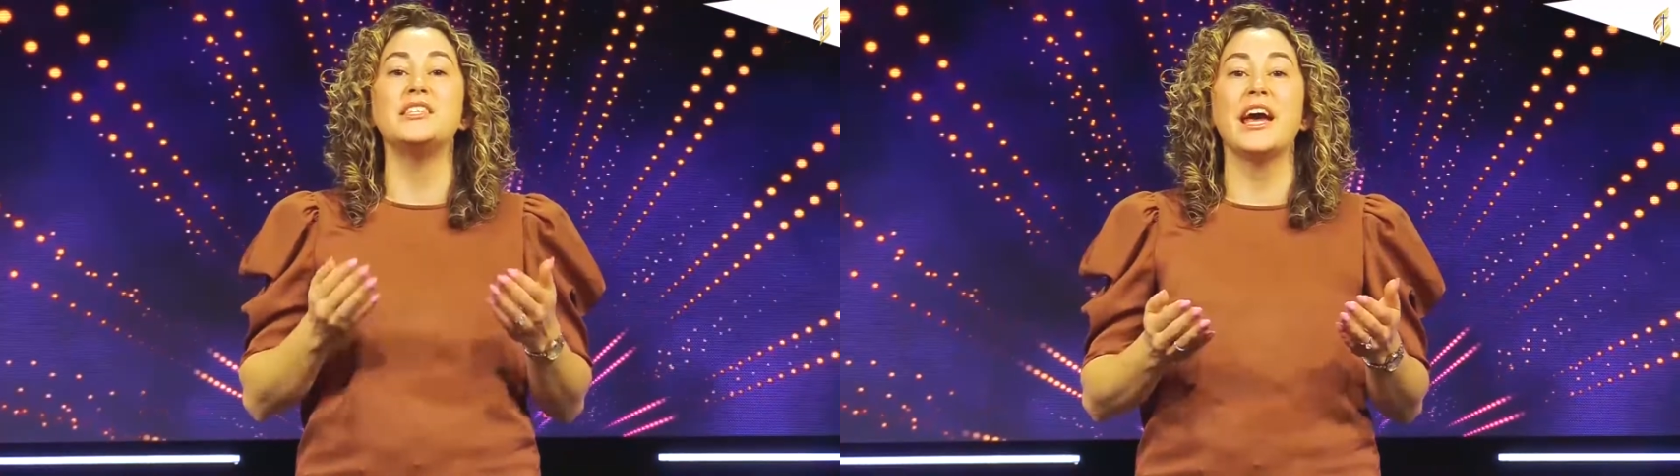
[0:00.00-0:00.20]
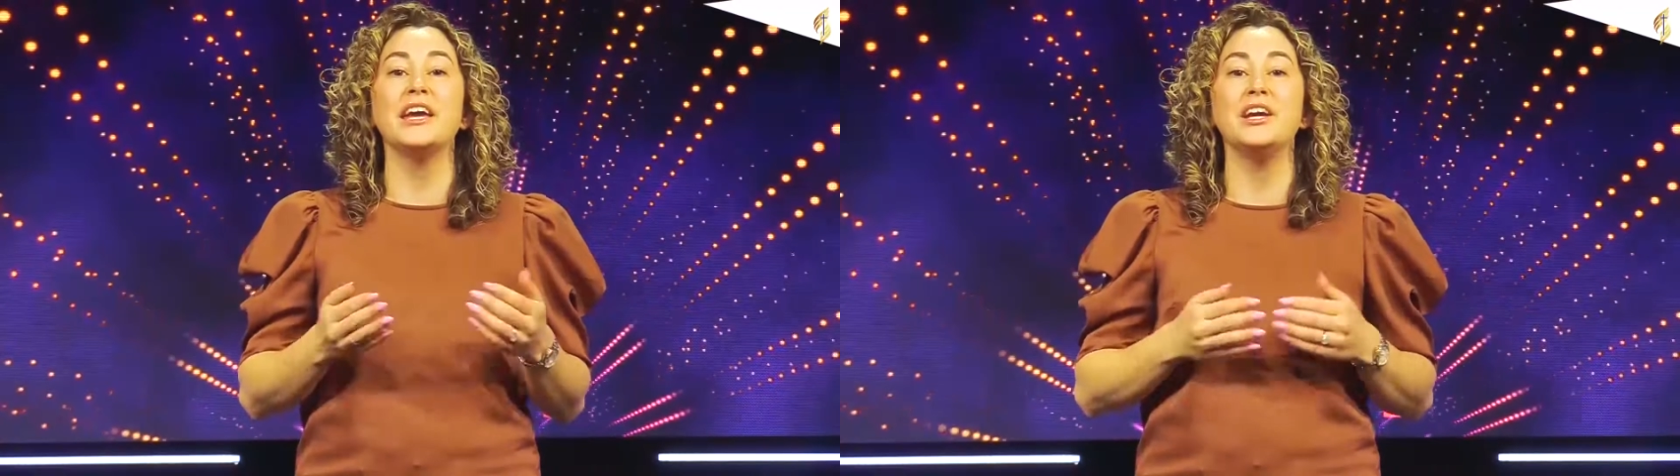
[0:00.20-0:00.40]

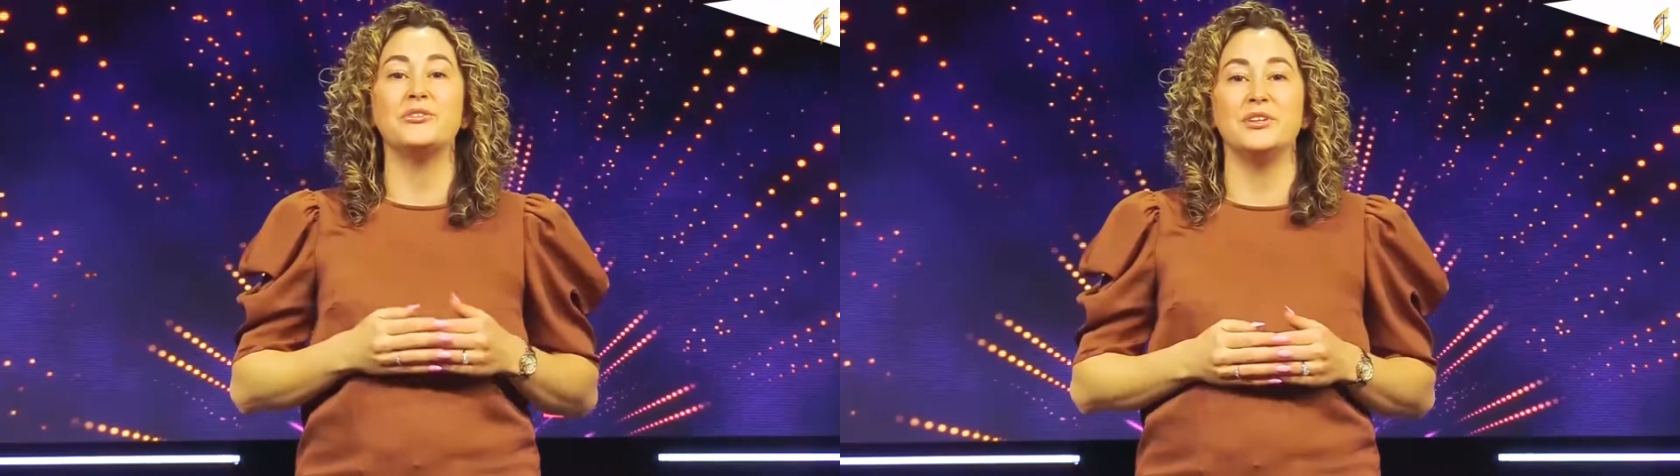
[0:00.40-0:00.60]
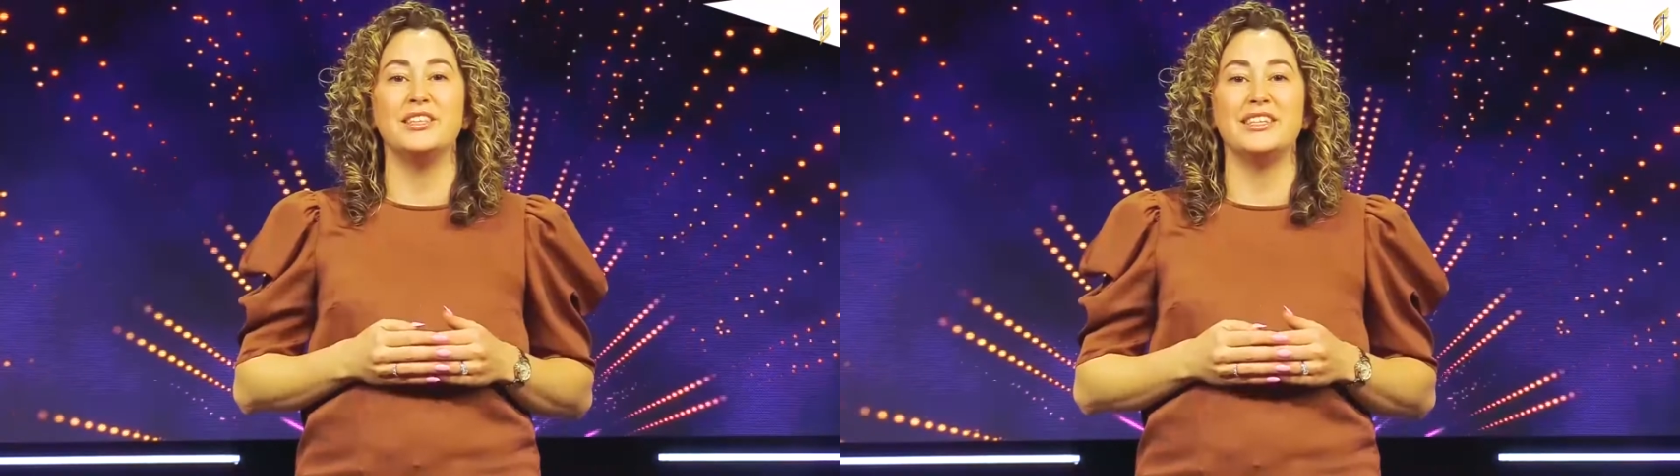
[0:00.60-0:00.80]
2
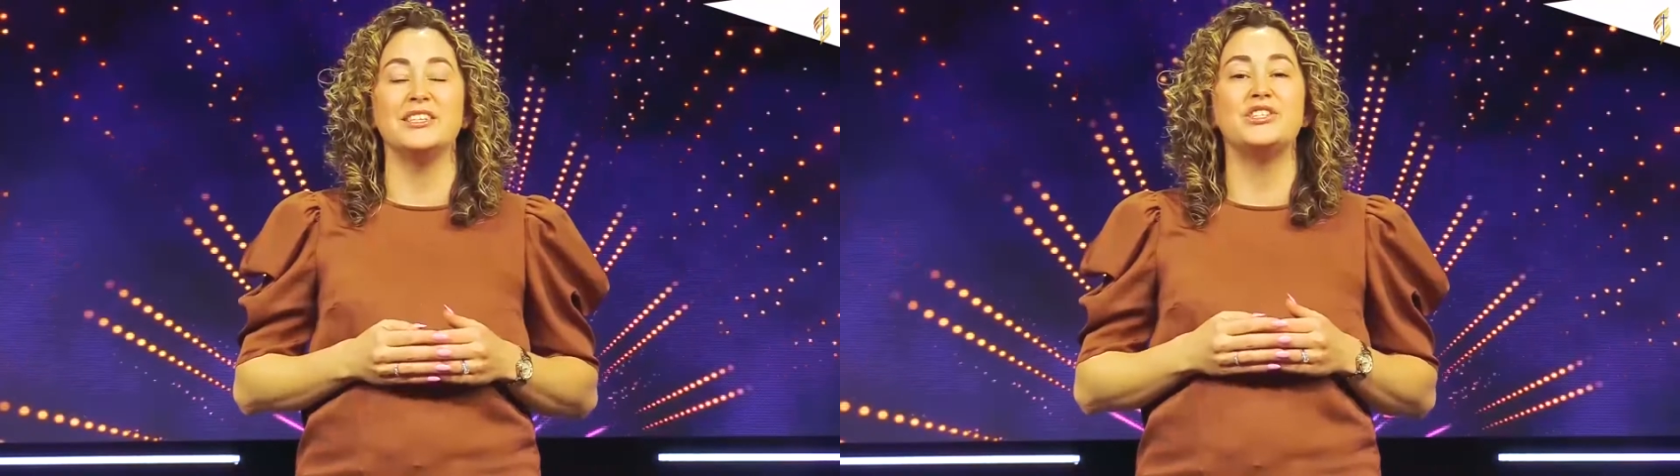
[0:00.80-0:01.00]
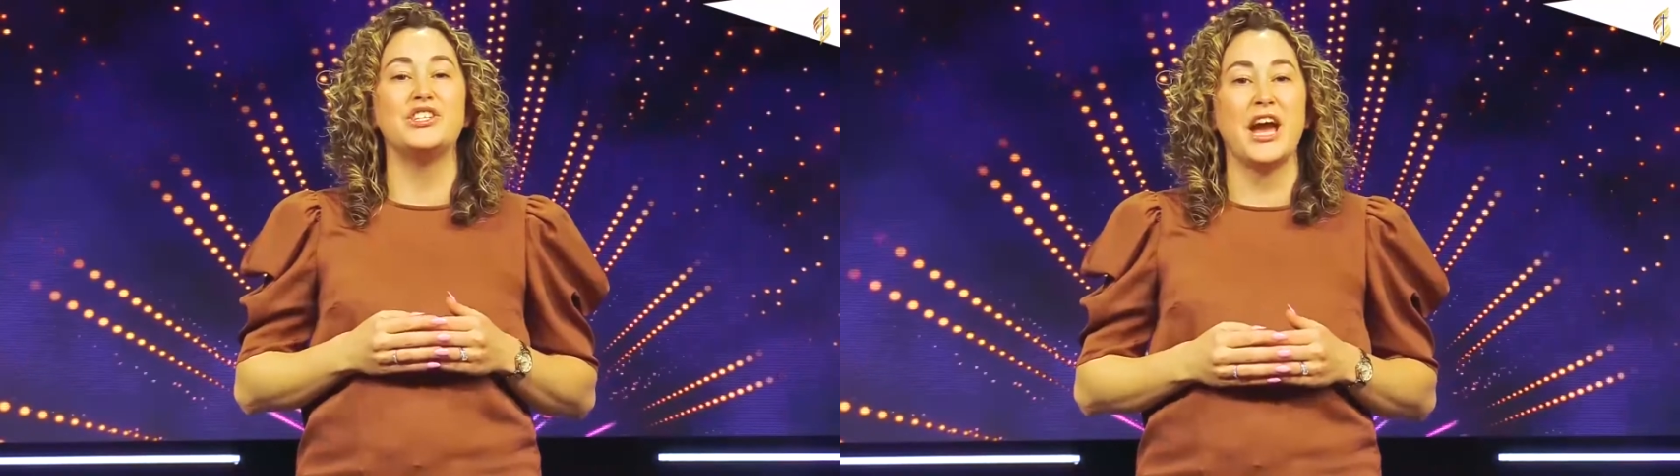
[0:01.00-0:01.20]

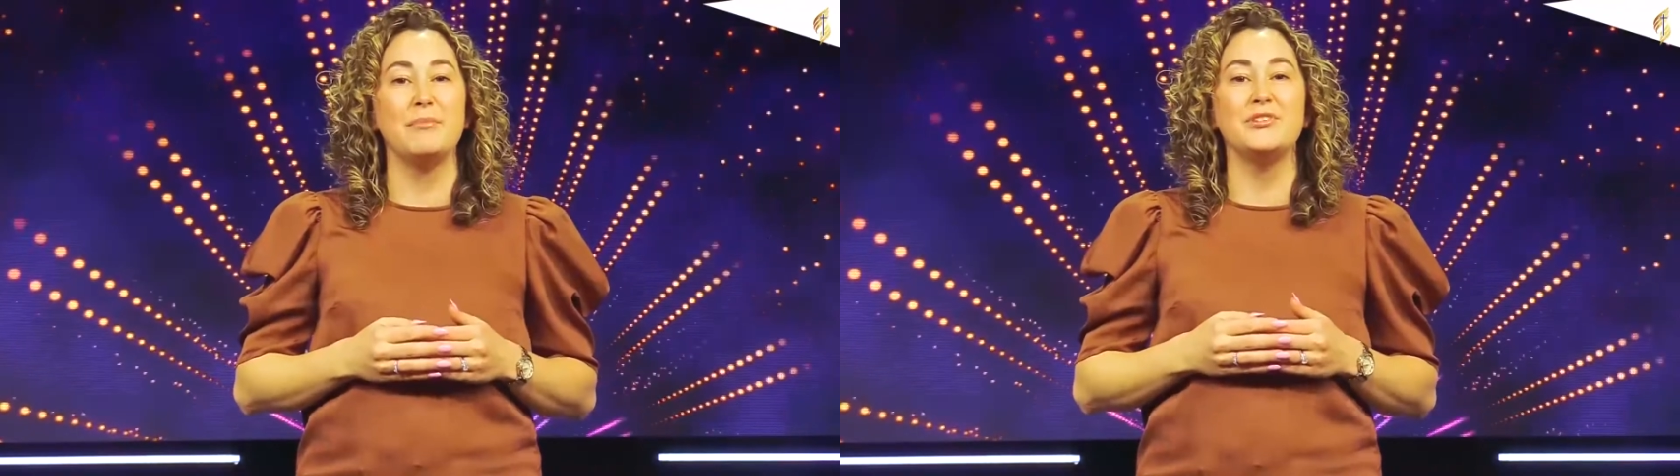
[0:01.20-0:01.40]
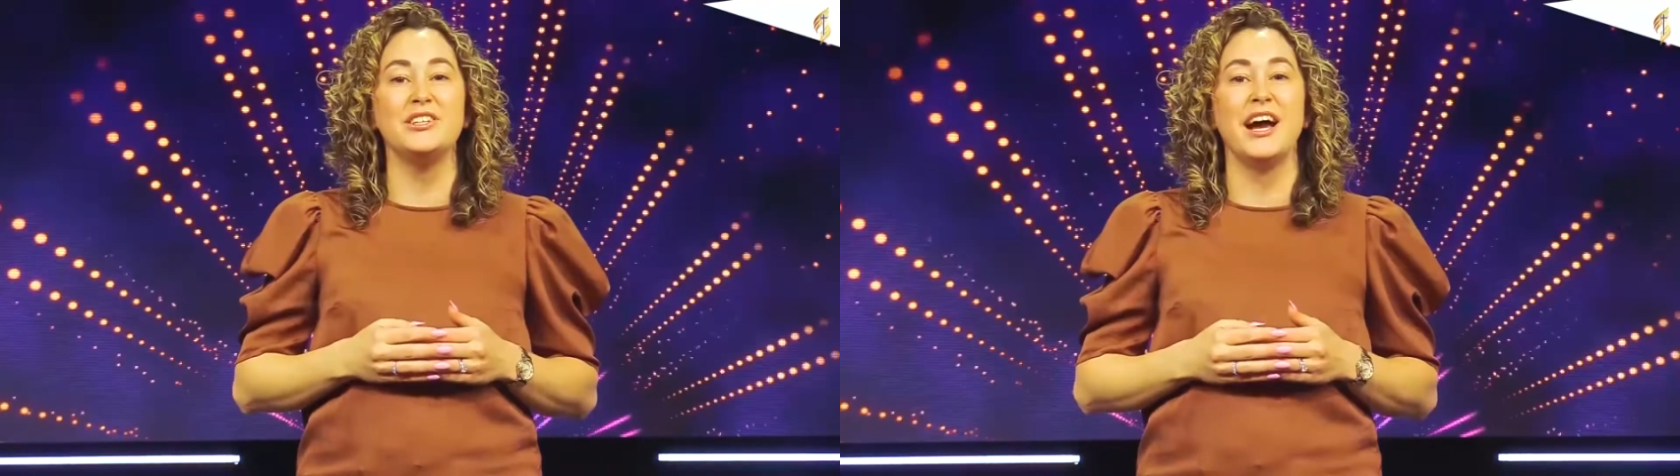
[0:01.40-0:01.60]
Corinthians
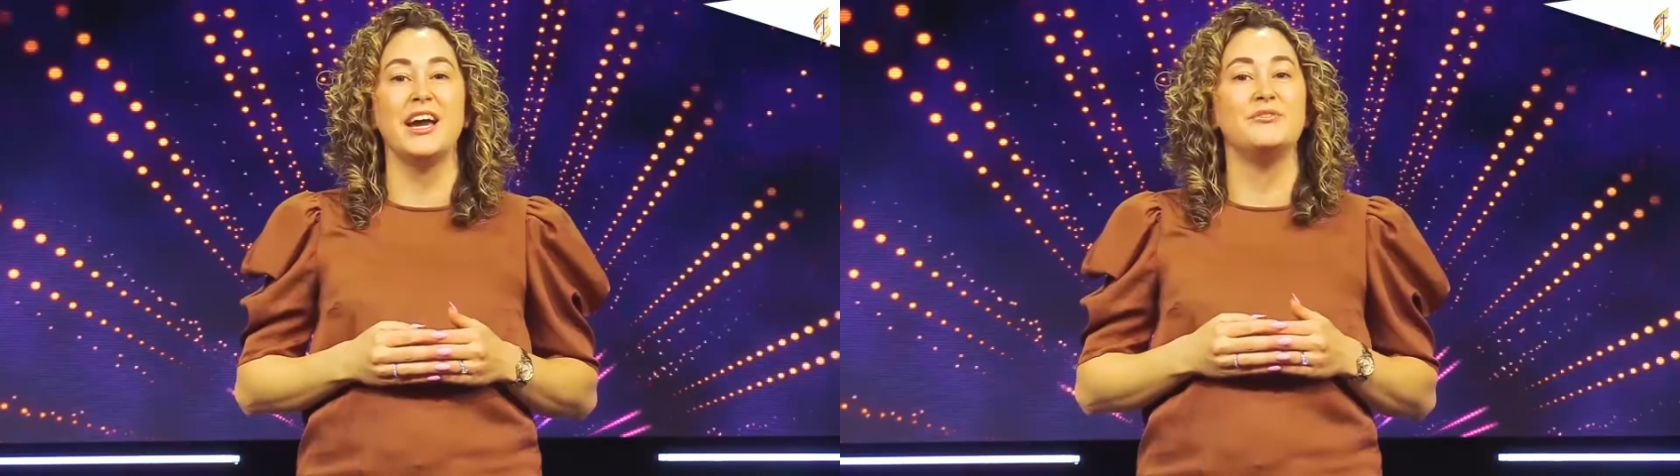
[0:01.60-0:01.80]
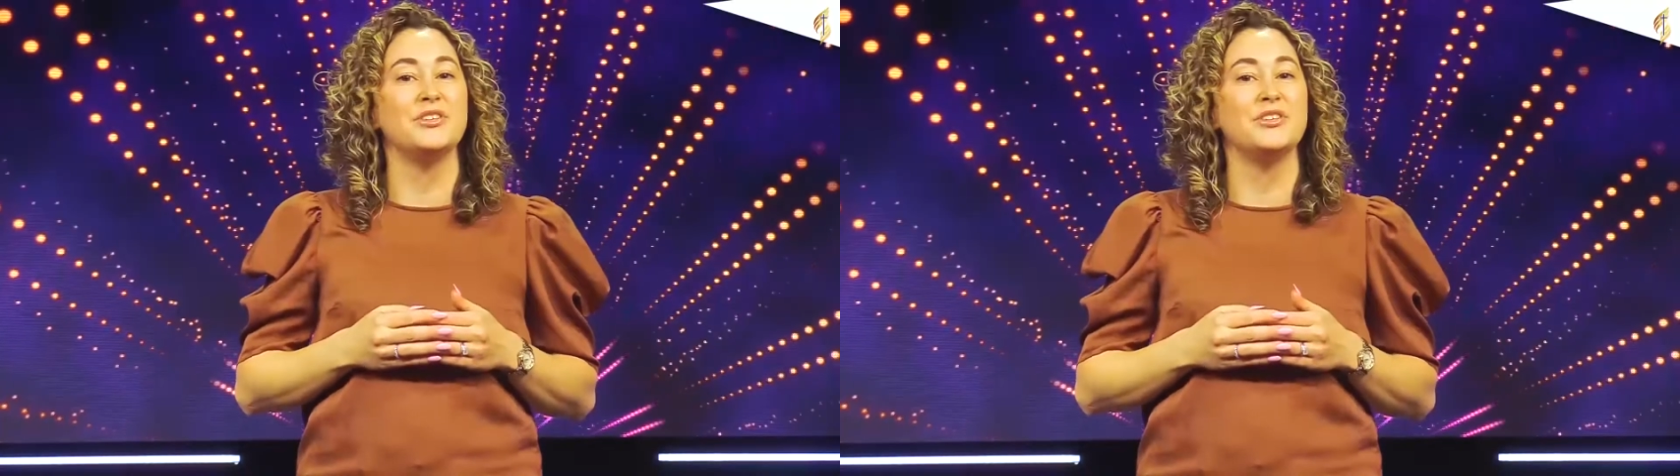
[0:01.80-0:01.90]
chapter 9,